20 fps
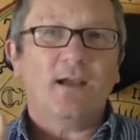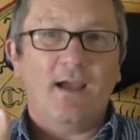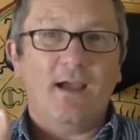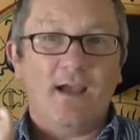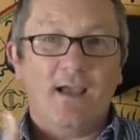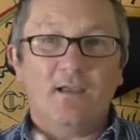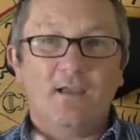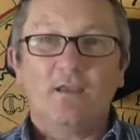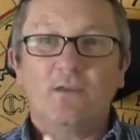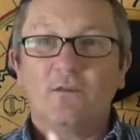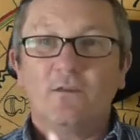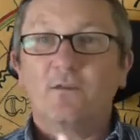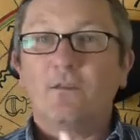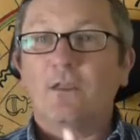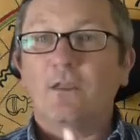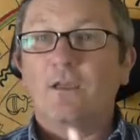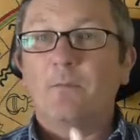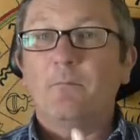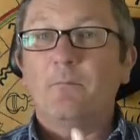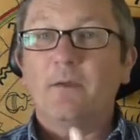at
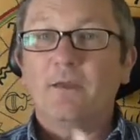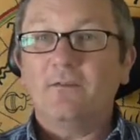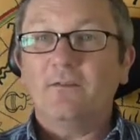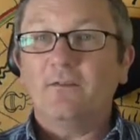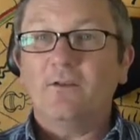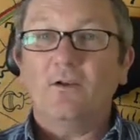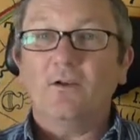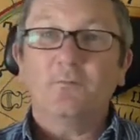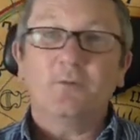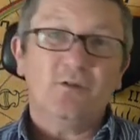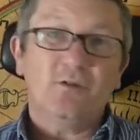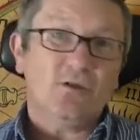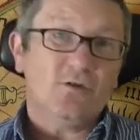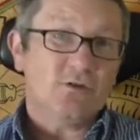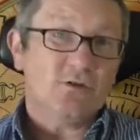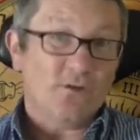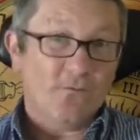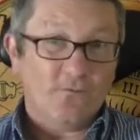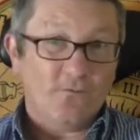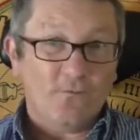the pieces I've
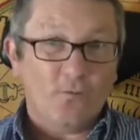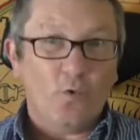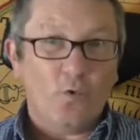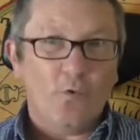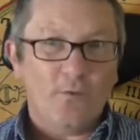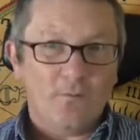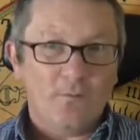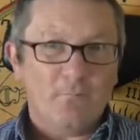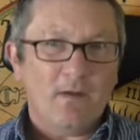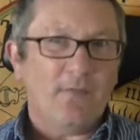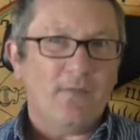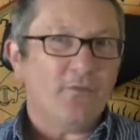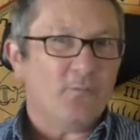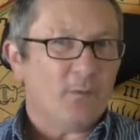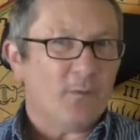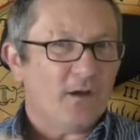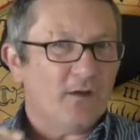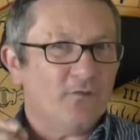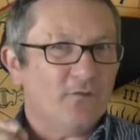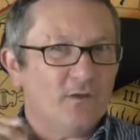produced for the month,
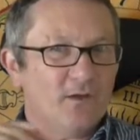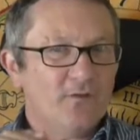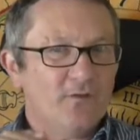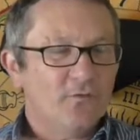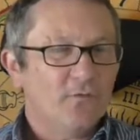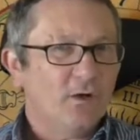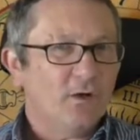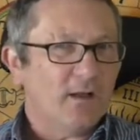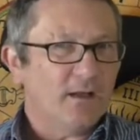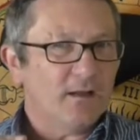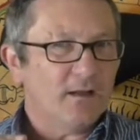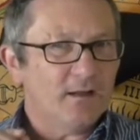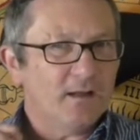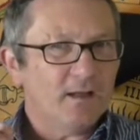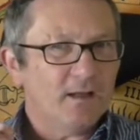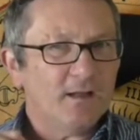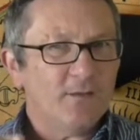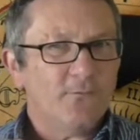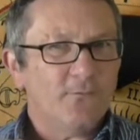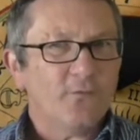because these are only
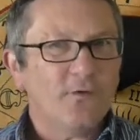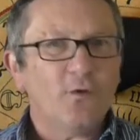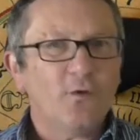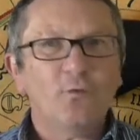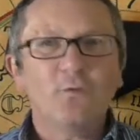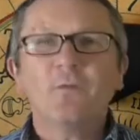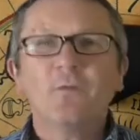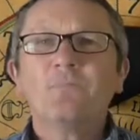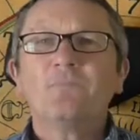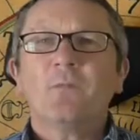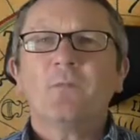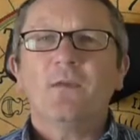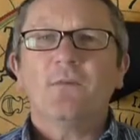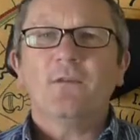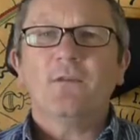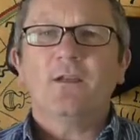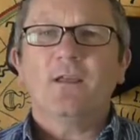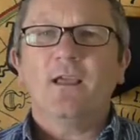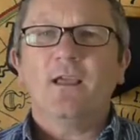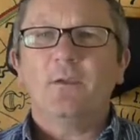little infills
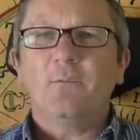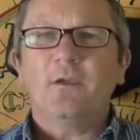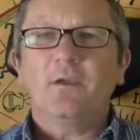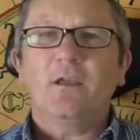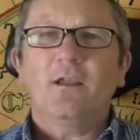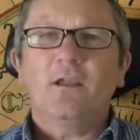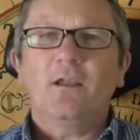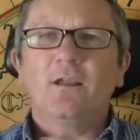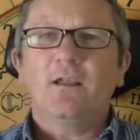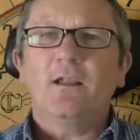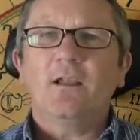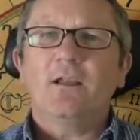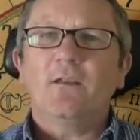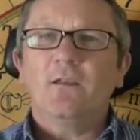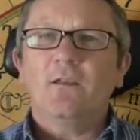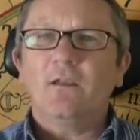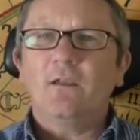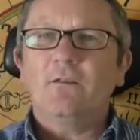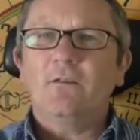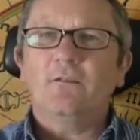that are coming
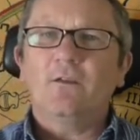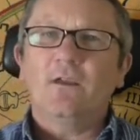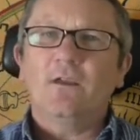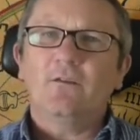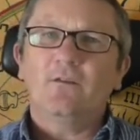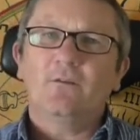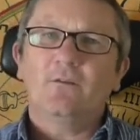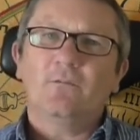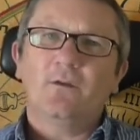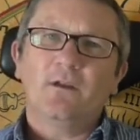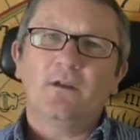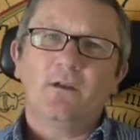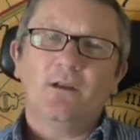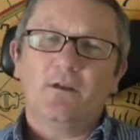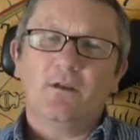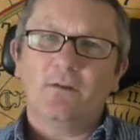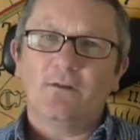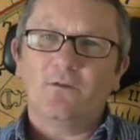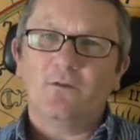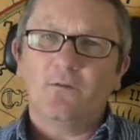in these
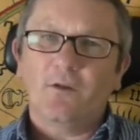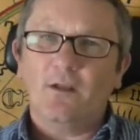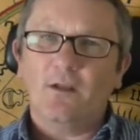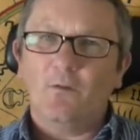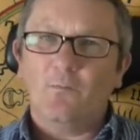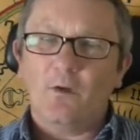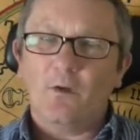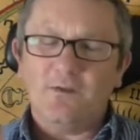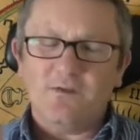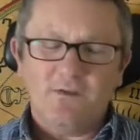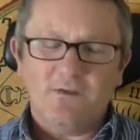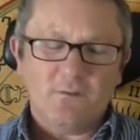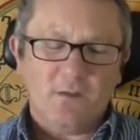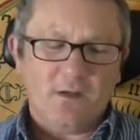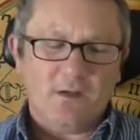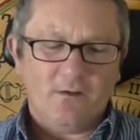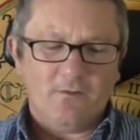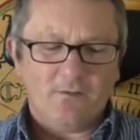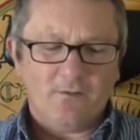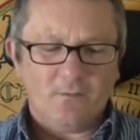intervening weeks as we
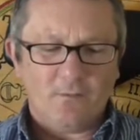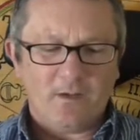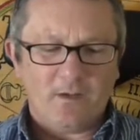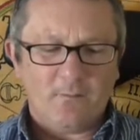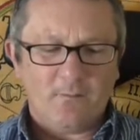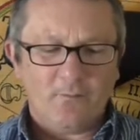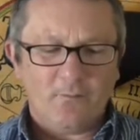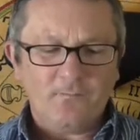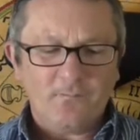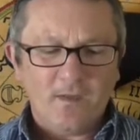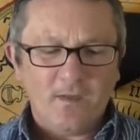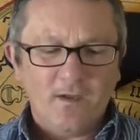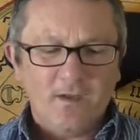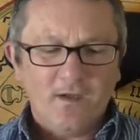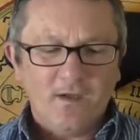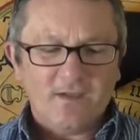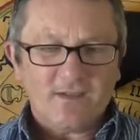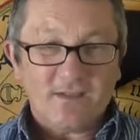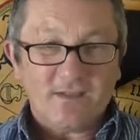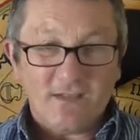go through April.
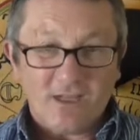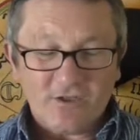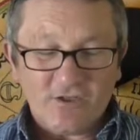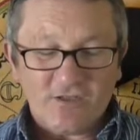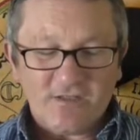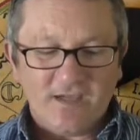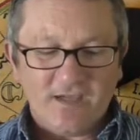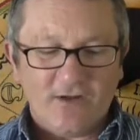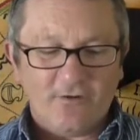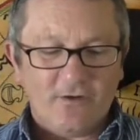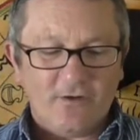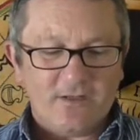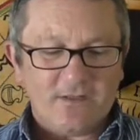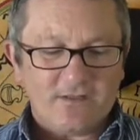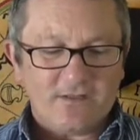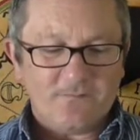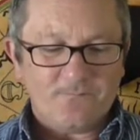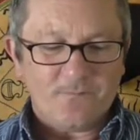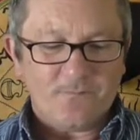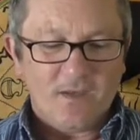
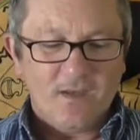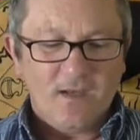Sagittarius.